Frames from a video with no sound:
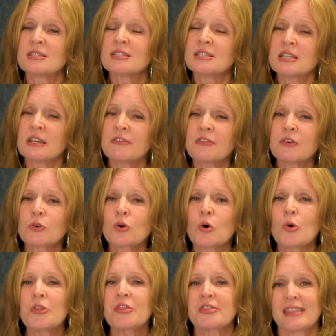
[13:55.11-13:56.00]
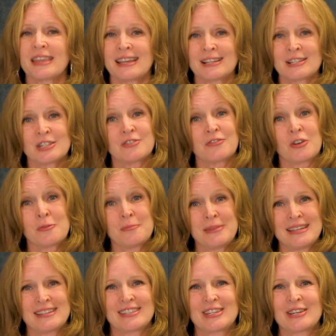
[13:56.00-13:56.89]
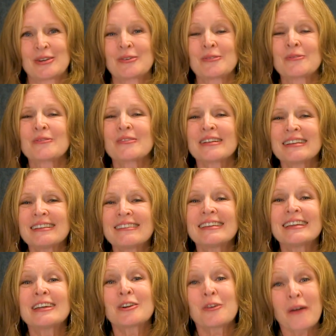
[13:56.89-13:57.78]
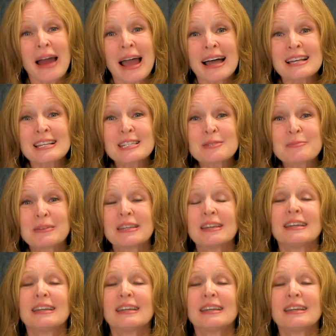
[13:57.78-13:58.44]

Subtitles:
difficult things for me to really grasp